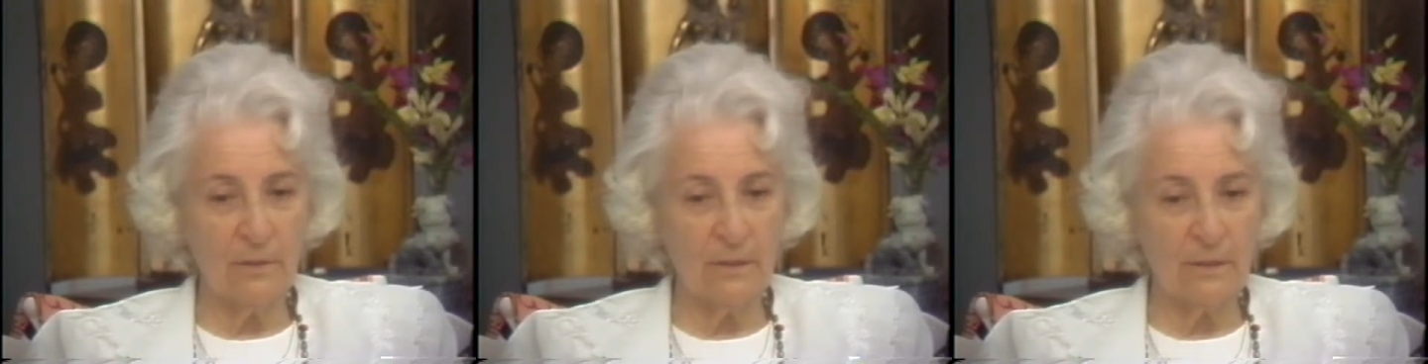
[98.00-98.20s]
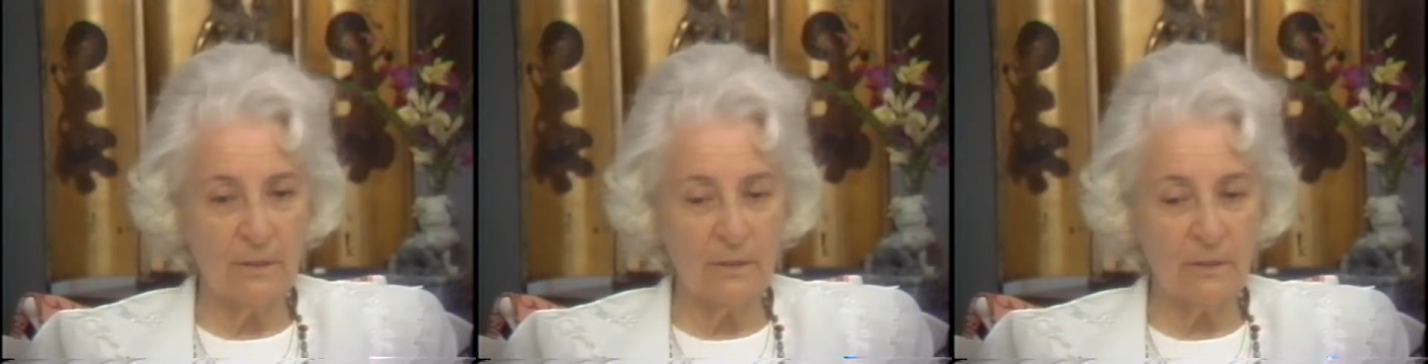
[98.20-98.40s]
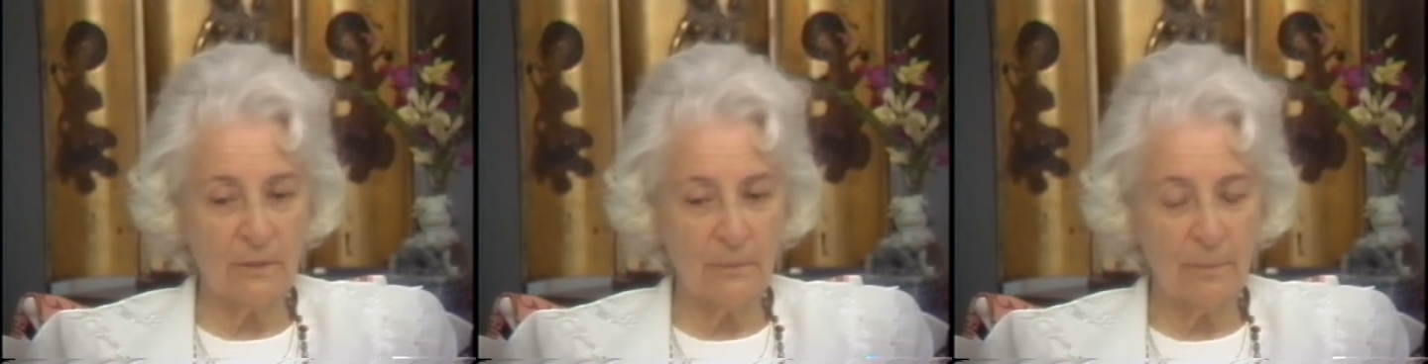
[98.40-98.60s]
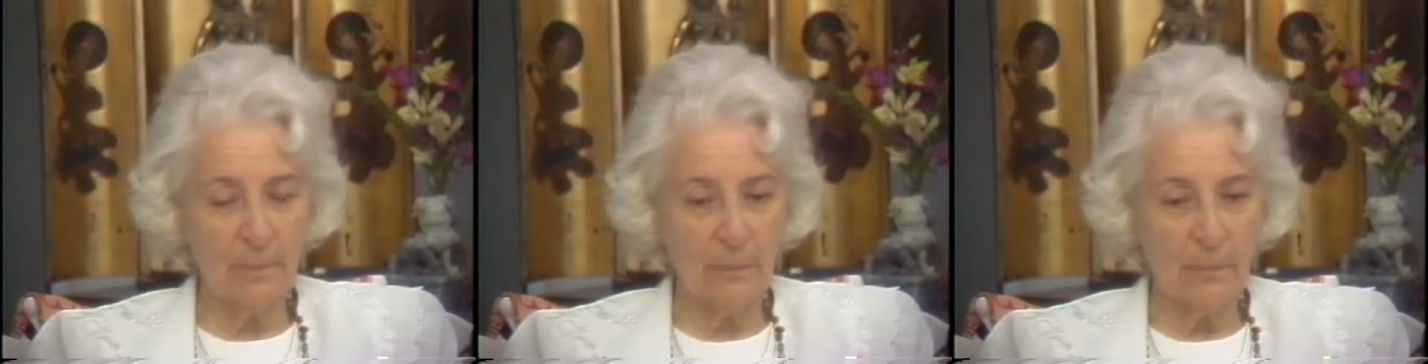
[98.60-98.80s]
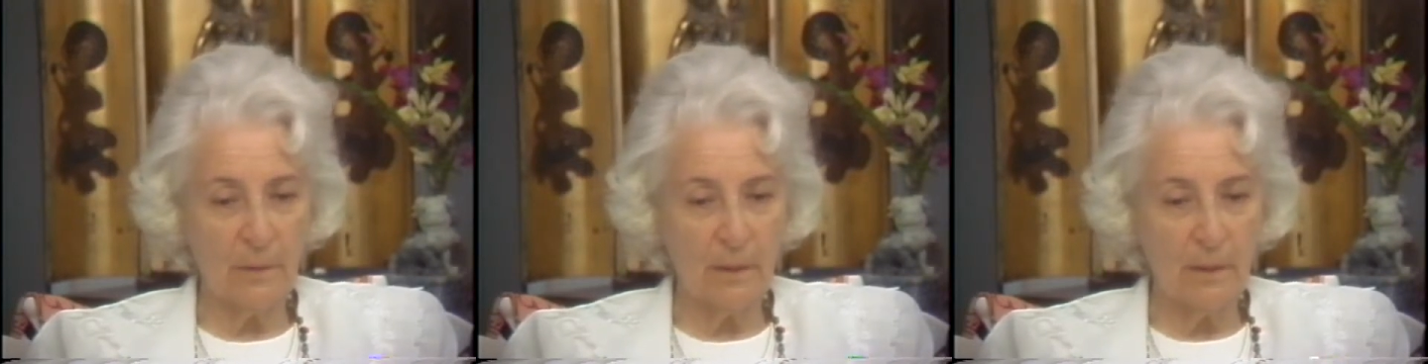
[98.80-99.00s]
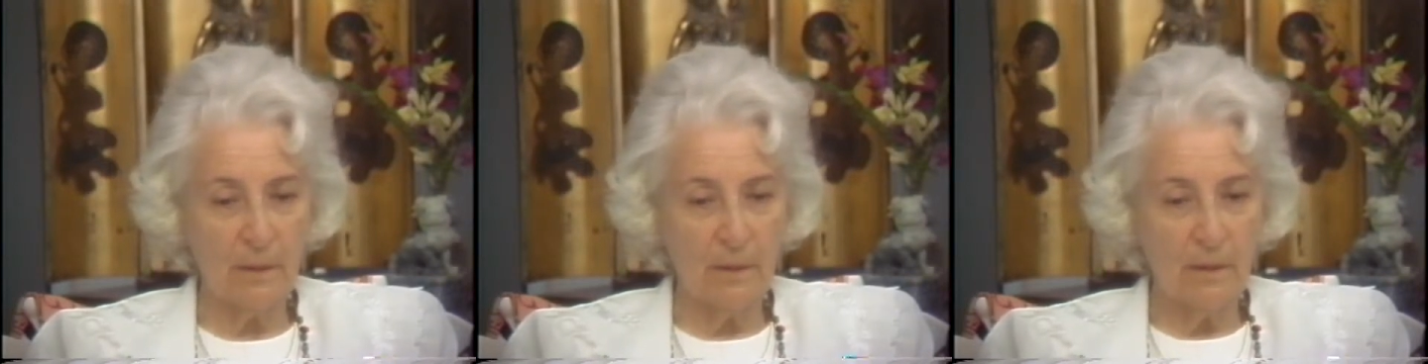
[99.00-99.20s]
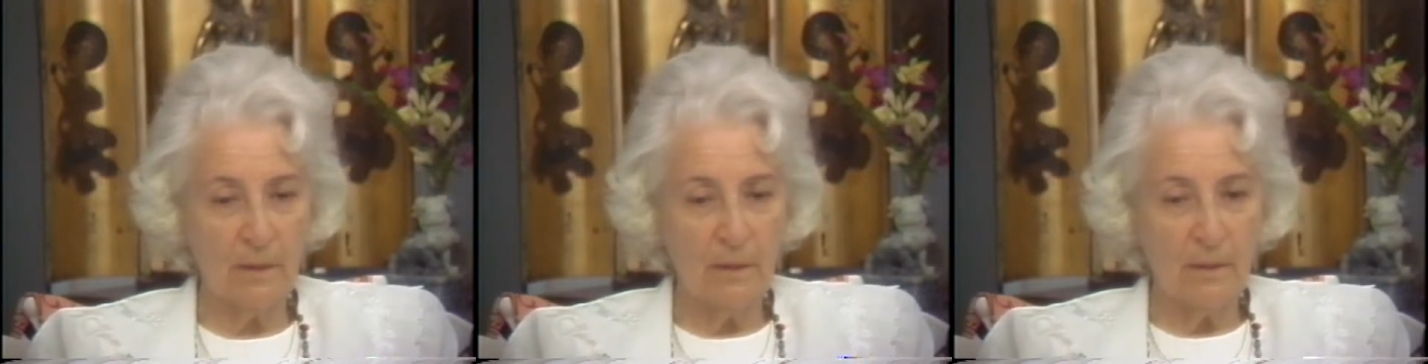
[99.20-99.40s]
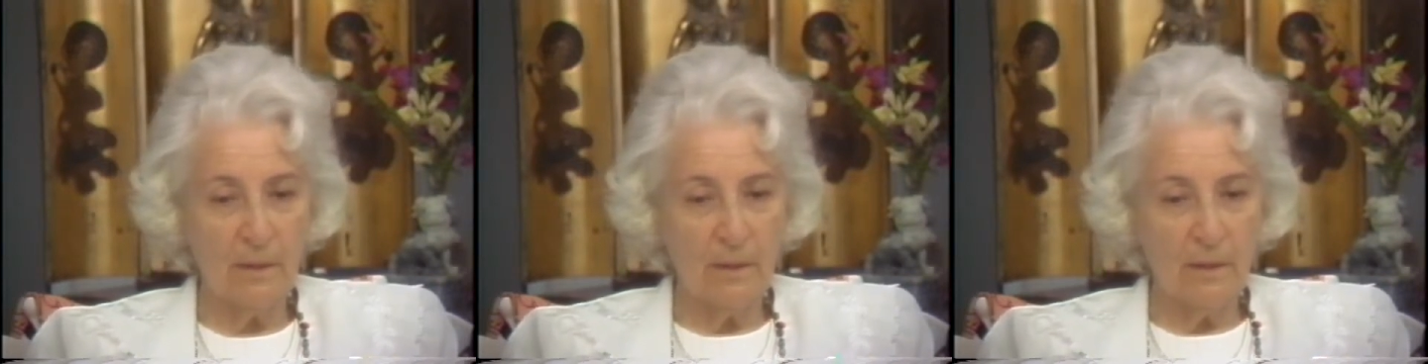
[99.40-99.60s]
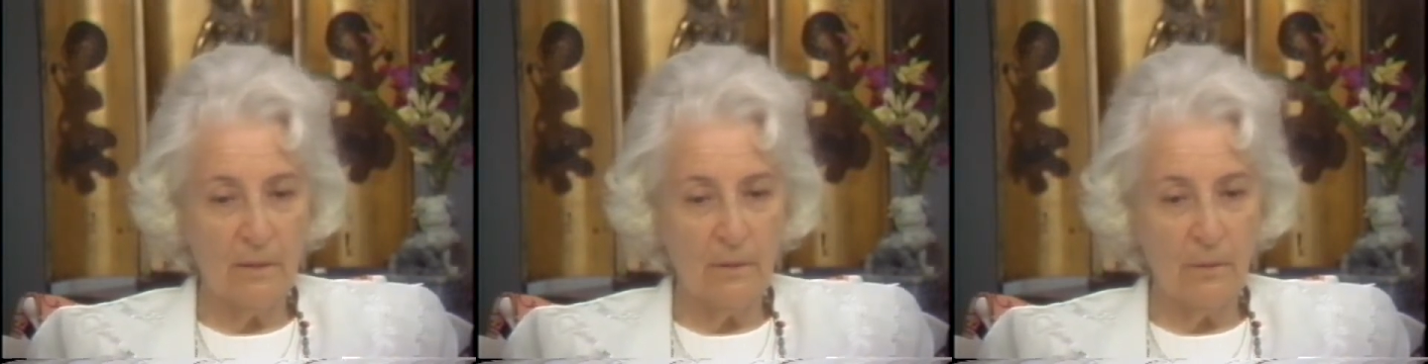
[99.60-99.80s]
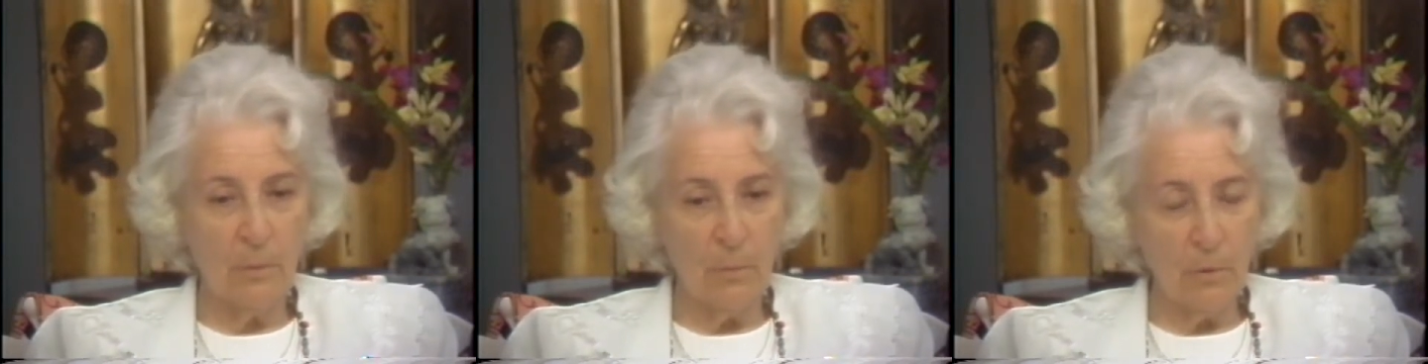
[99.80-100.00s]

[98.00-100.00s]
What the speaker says: is the